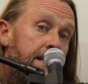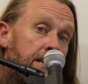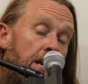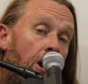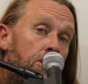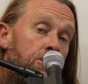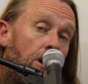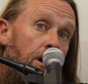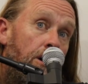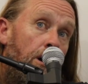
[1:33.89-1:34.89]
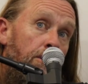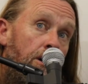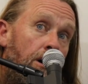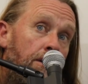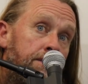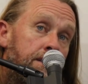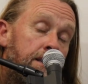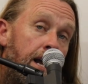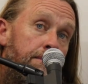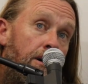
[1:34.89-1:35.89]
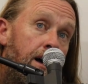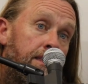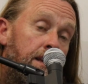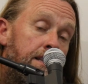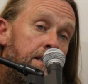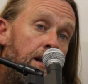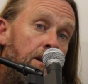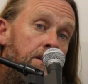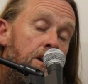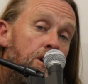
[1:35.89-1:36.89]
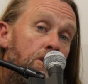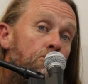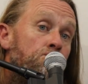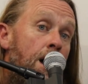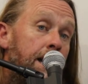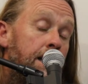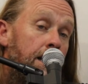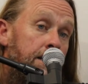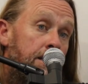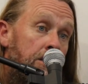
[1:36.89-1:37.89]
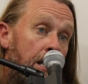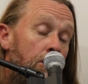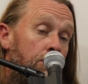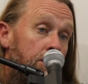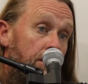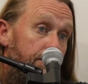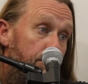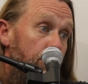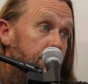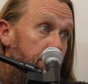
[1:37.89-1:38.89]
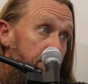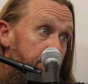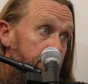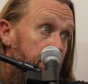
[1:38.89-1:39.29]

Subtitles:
as a coach, I often say to my athletes, you know, running is a sequence of movements.